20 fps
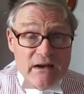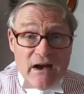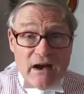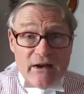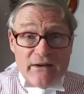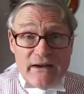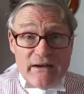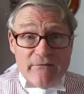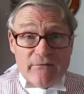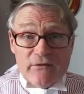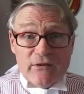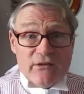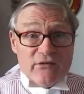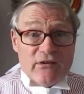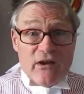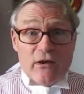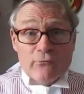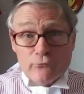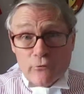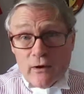And even as
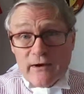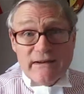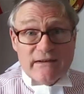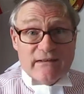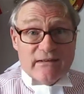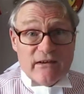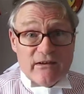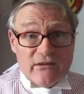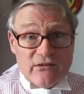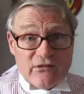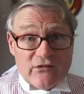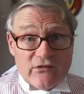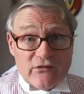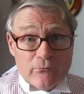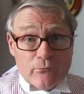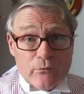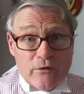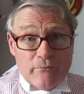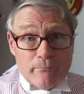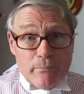I write this,
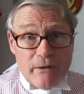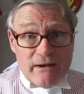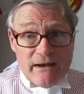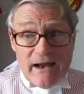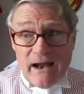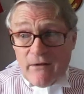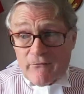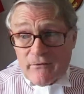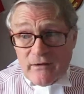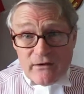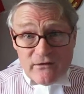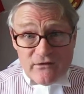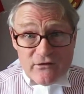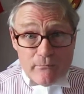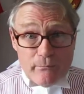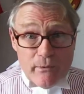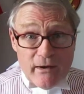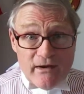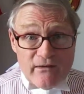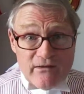we've been having a
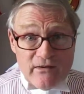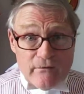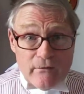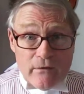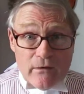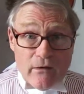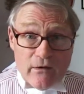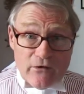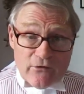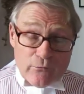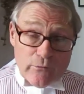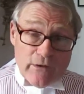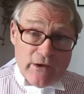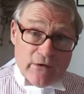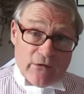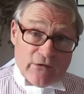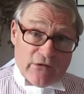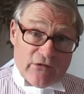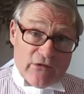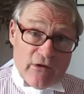debate in the last
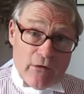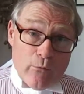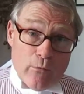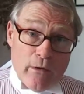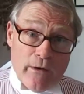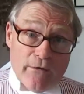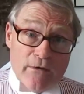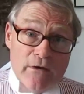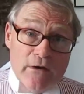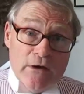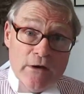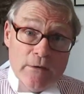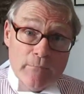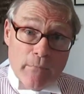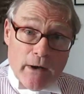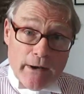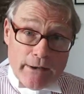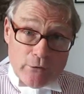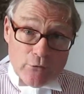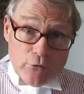week or so when
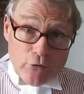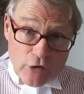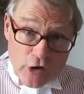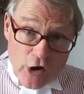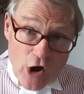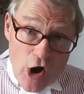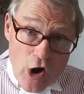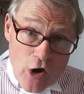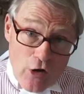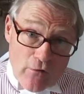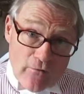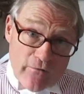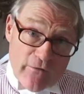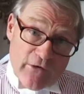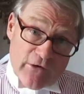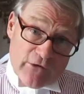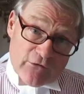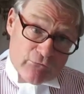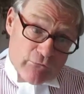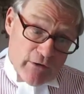Michael Gove
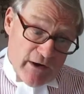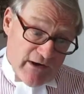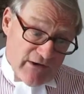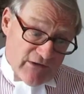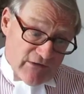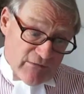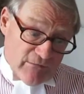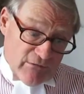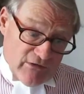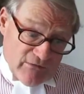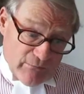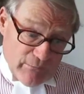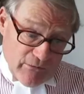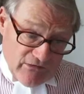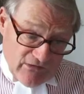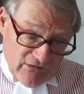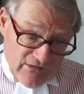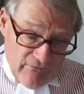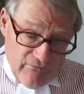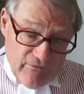has raised
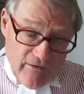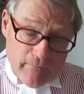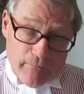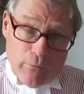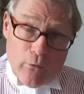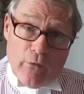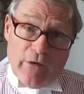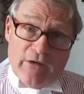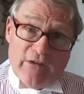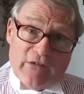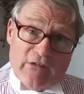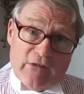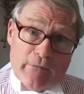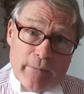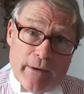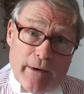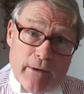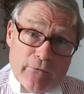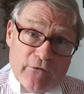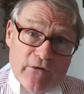specific points
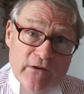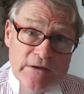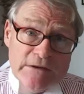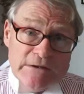about